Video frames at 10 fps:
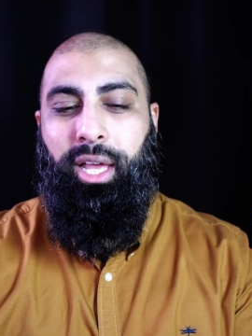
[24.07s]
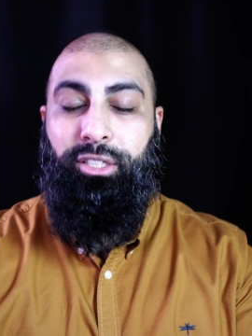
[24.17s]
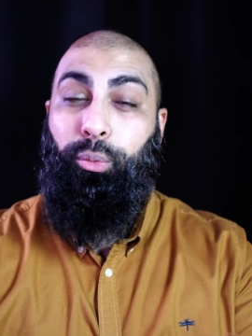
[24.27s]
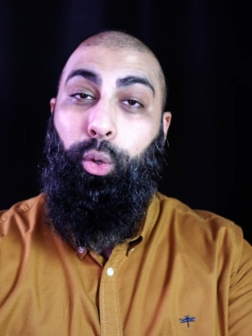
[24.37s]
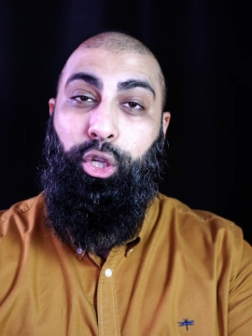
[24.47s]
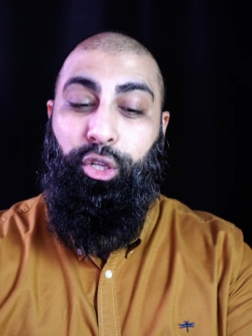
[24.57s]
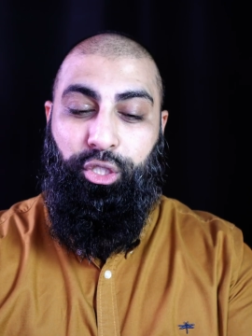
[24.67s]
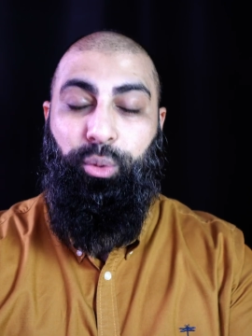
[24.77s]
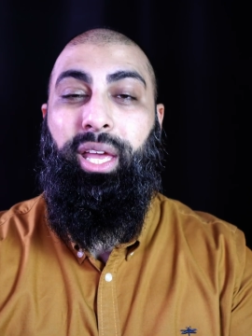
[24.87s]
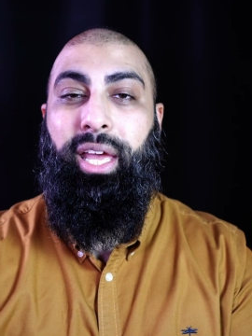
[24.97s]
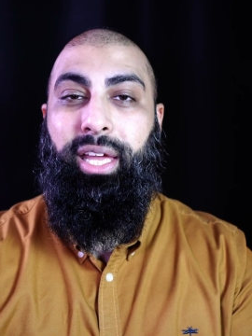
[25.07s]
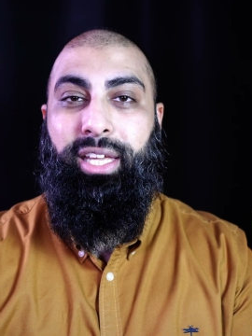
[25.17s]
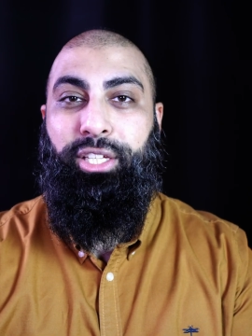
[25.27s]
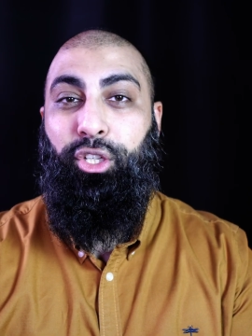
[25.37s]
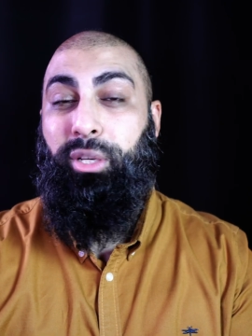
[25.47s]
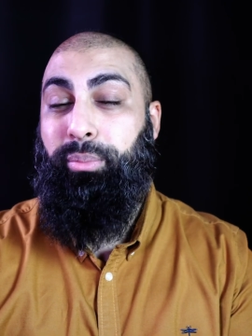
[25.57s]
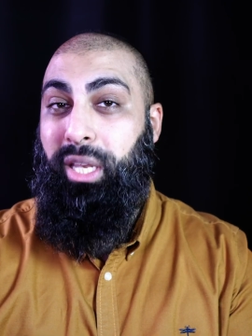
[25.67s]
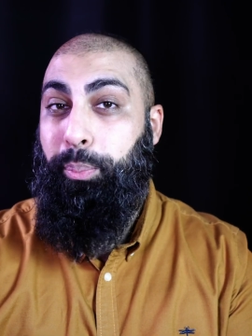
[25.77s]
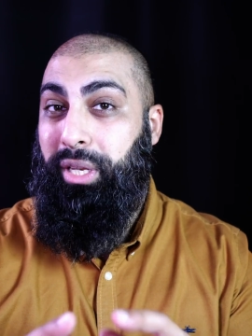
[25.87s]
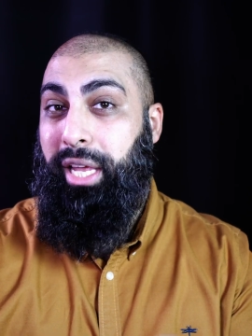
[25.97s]
So what you can do here is you can
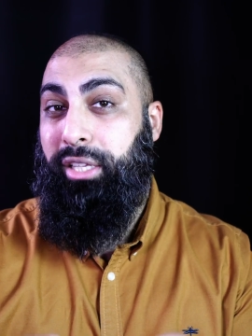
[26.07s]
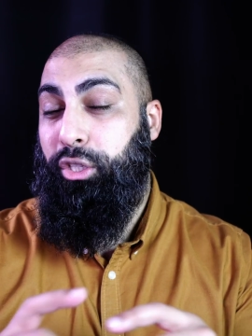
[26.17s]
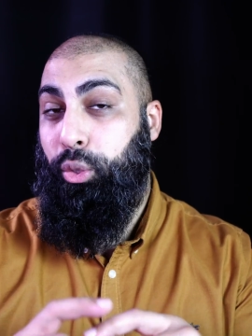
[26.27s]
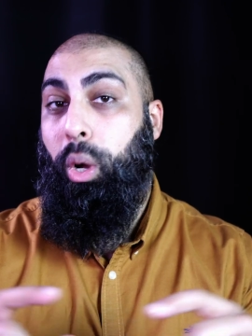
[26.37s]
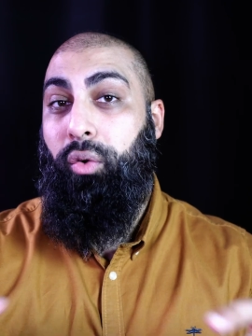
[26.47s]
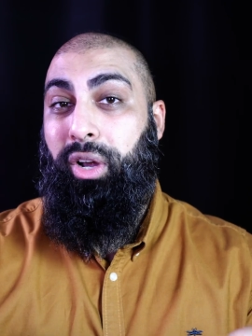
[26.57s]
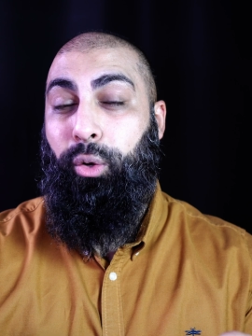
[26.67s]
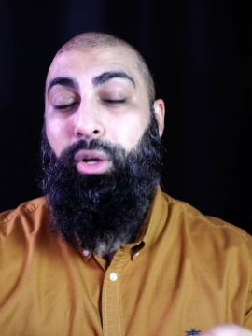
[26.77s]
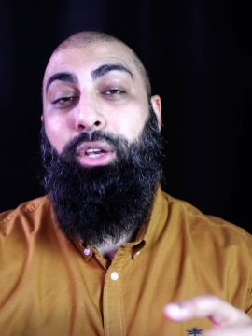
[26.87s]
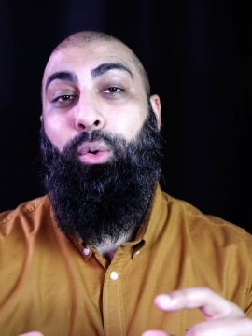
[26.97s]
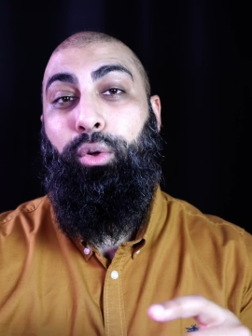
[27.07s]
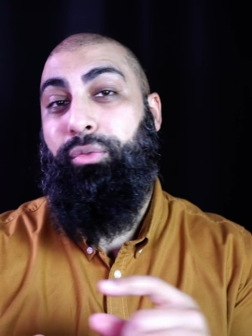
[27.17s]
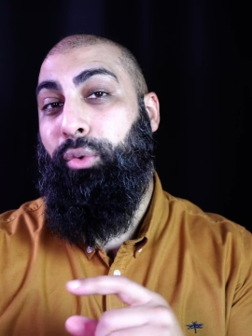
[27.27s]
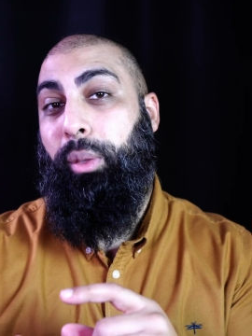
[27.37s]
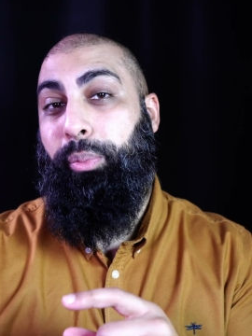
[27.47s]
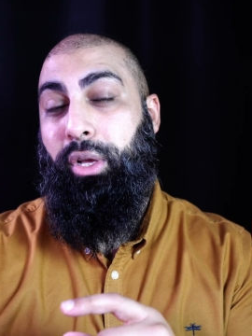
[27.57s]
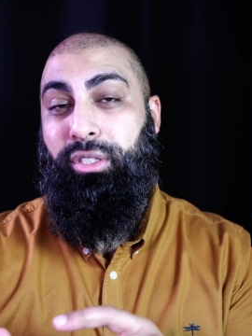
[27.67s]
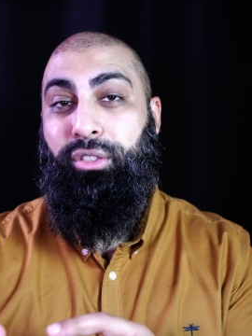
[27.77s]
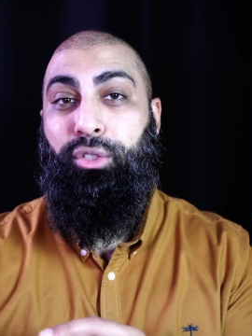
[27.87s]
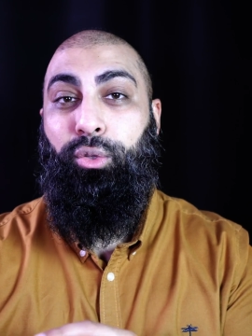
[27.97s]
manipulate the URL in order for the
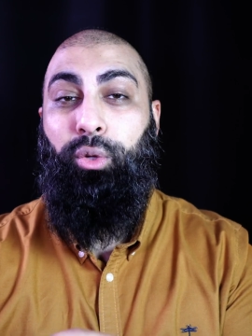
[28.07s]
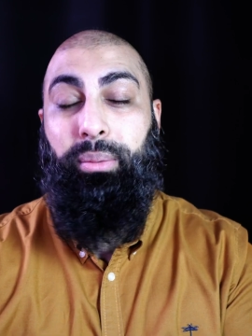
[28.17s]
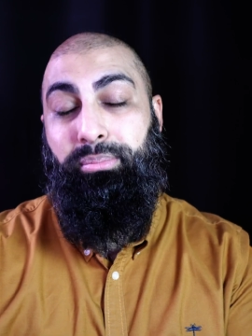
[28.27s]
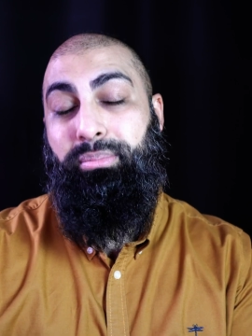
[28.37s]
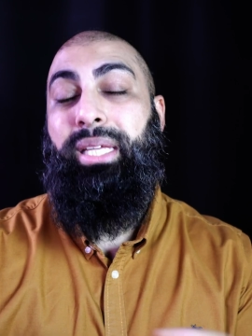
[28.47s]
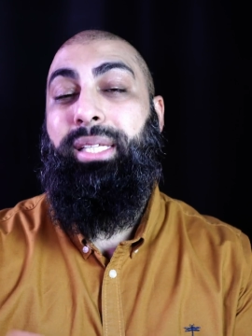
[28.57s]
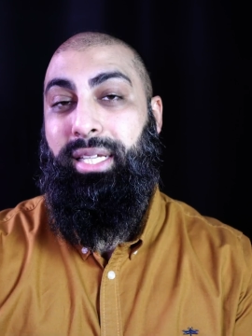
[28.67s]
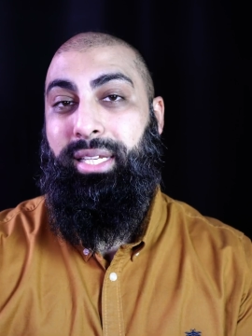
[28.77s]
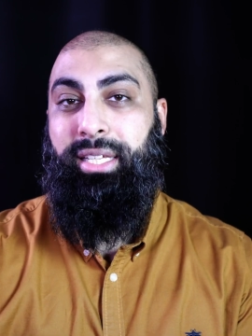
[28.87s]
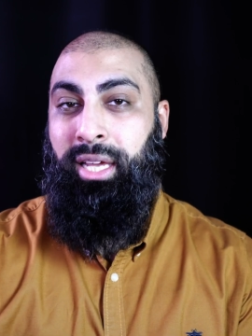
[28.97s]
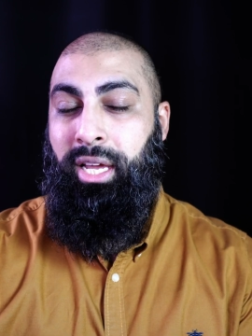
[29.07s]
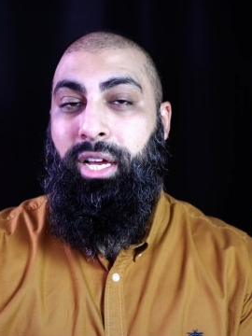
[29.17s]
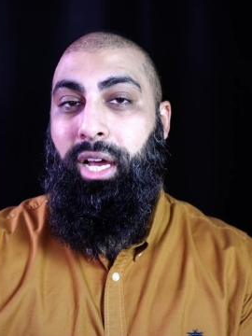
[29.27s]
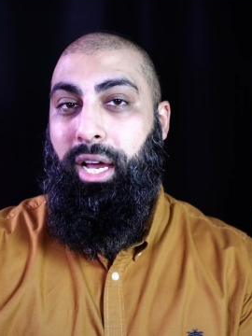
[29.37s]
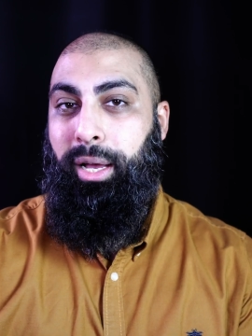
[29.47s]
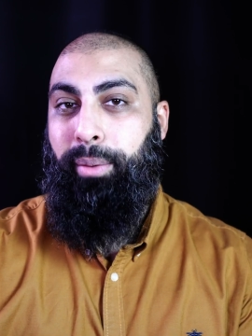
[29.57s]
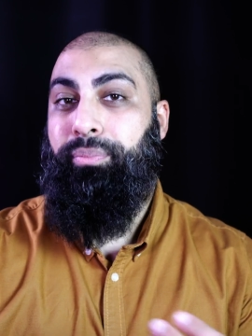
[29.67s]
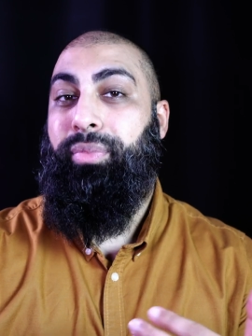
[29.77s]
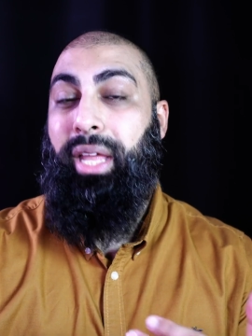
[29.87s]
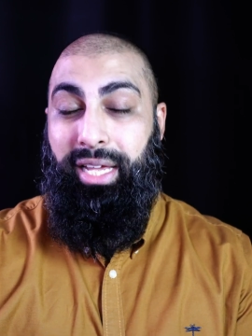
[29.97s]
person to immediately um,
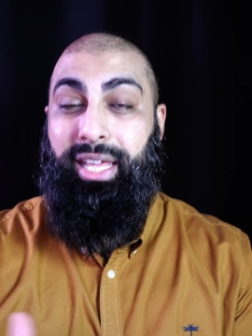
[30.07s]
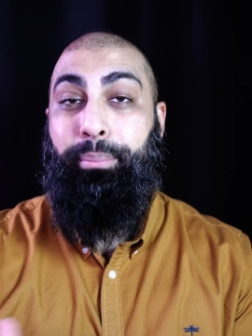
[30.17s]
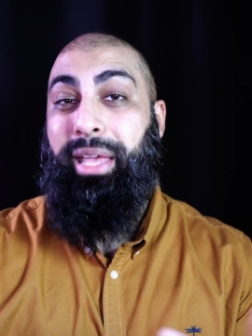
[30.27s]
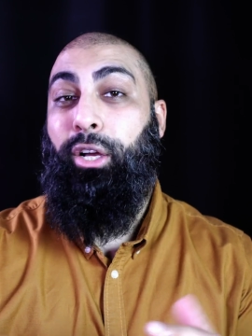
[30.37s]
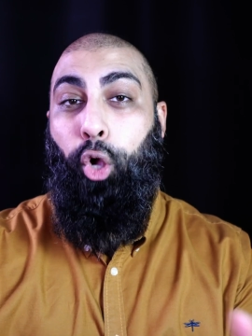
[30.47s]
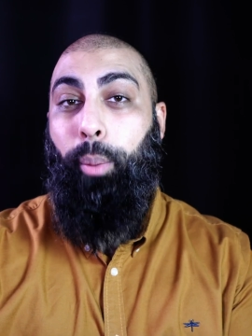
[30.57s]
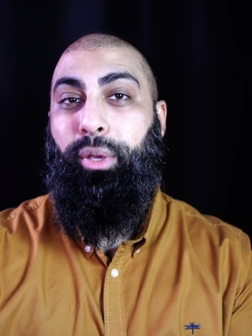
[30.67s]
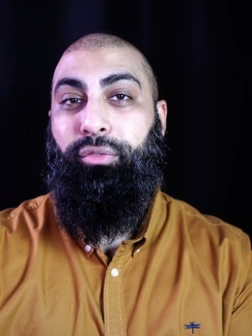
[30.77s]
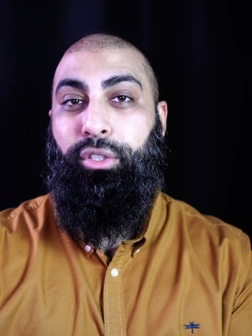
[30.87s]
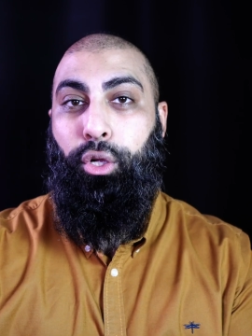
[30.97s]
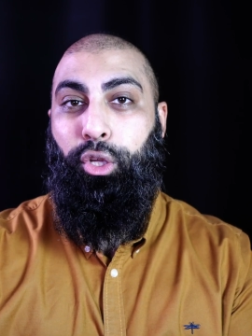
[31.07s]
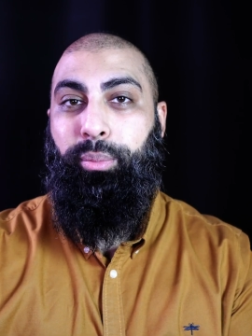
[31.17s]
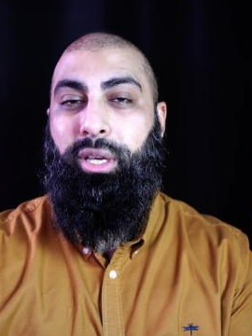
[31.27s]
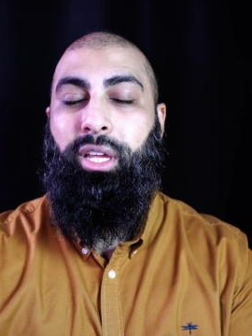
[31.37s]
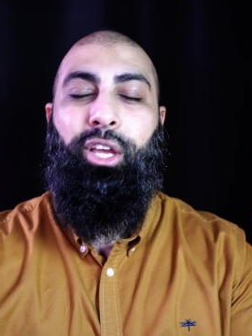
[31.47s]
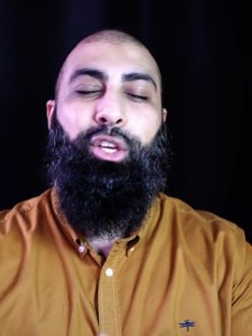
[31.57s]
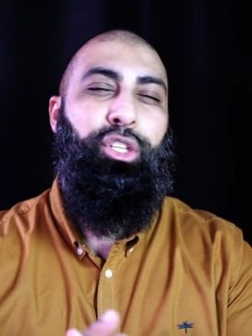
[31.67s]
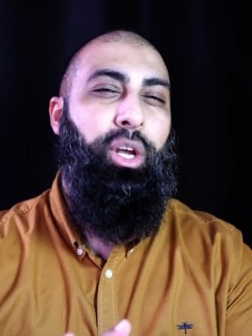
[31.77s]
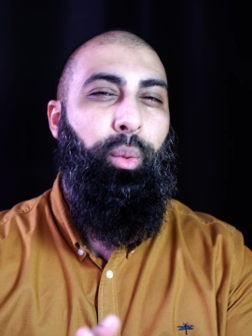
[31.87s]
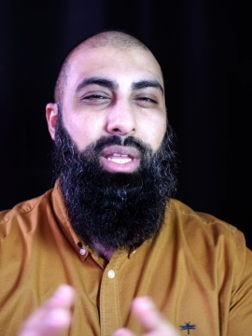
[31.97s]
again, make a copy of the document because
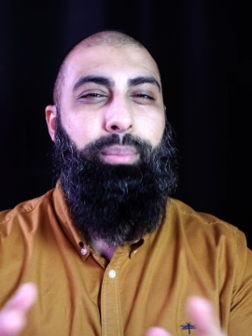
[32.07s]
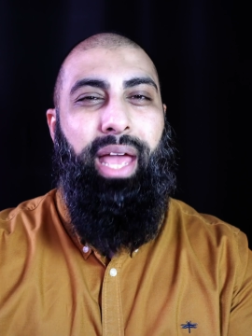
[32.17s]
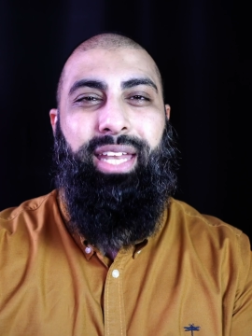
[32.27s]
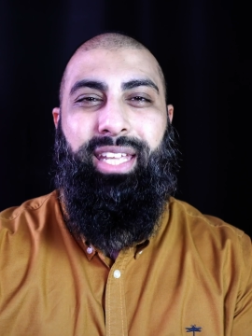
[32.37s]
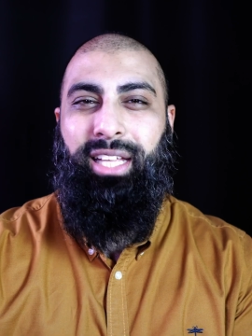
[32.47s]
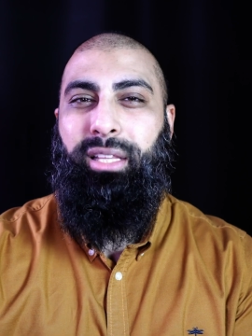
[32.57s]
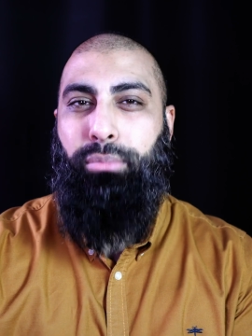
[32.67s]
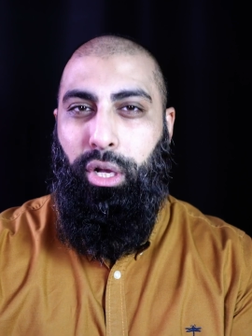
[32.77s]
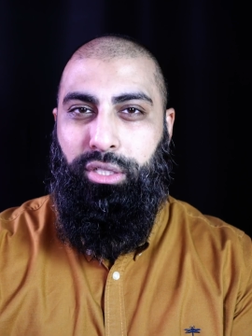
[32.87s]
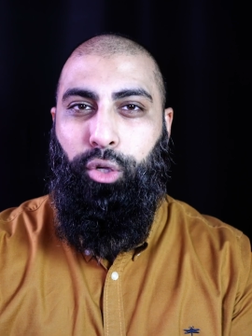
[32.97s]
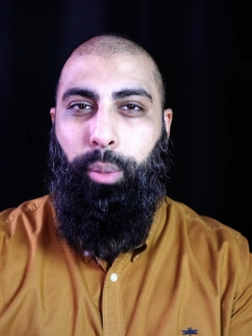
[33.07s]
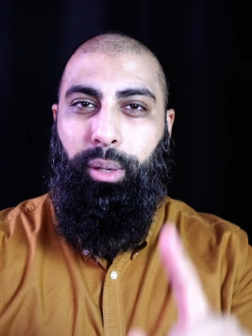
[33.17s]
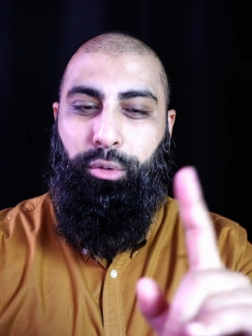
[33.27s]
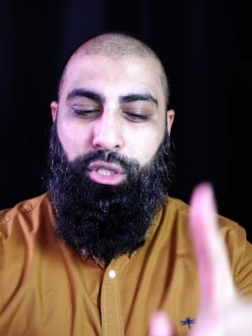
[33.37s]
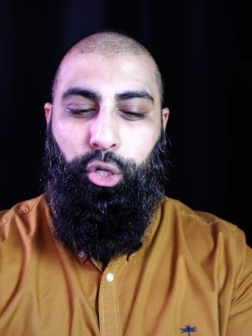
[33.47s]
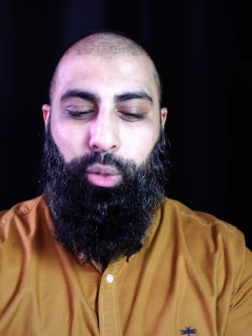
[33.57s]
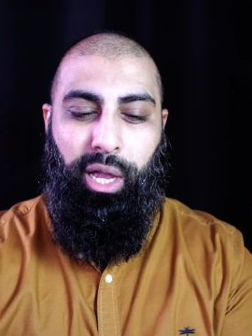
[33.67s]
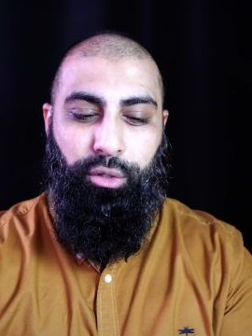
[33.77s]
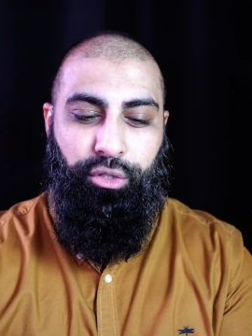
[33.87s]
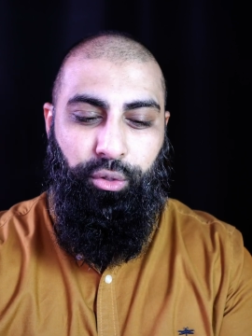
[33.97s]
you don't want them editing the master copy. I'm going to show you
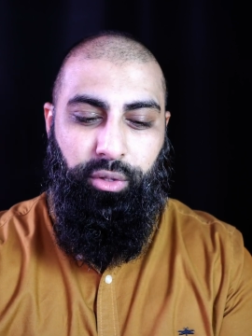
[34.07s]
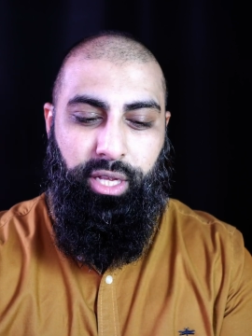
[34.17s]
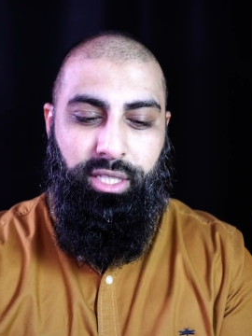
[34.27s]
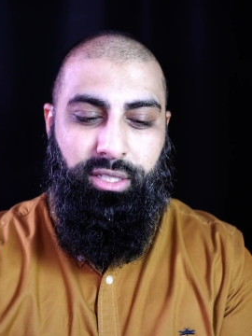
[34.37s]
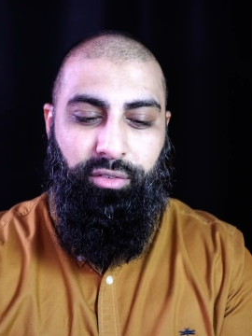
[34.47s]
how to do this.